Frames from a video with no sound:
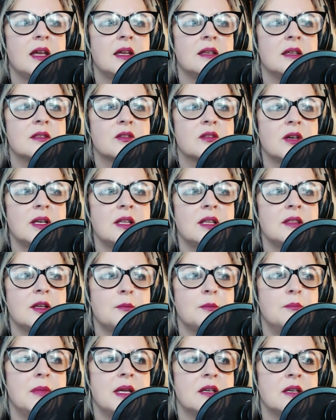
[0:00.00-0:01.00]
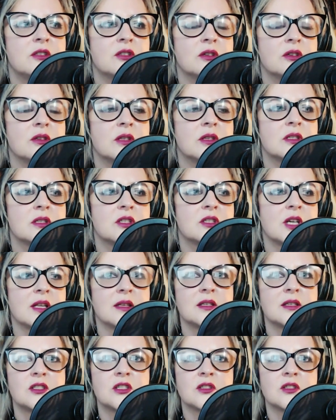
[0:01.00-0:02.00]
is there anything major that
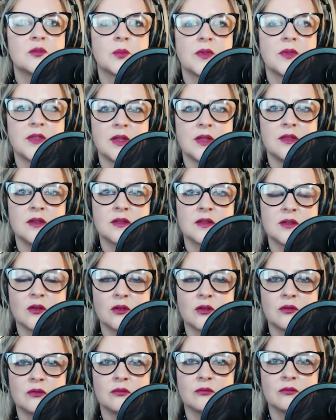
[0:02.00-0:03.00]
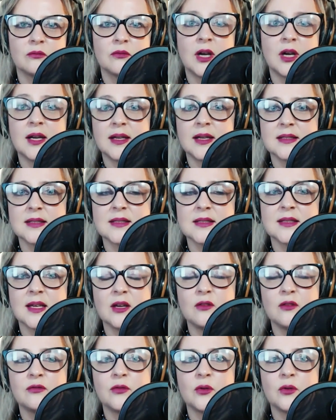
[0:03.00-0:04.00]
challenges within the song writing
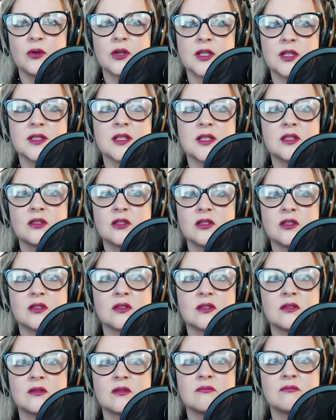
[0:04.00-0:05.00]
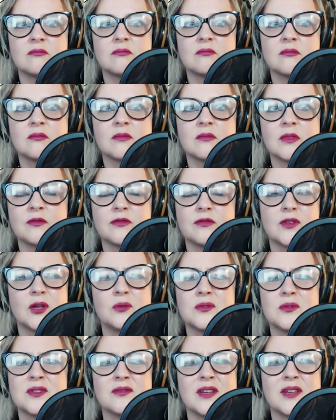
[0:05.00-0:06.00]
itself? Or is it just, it
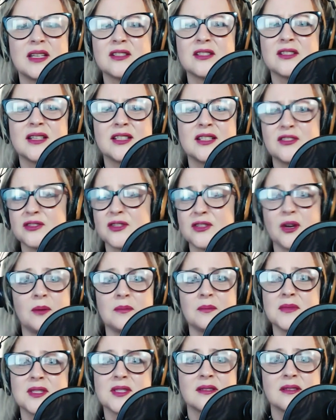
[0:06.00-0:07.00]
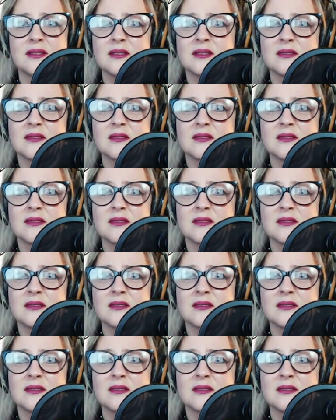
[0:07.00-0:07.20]
flows eventually, it just comes?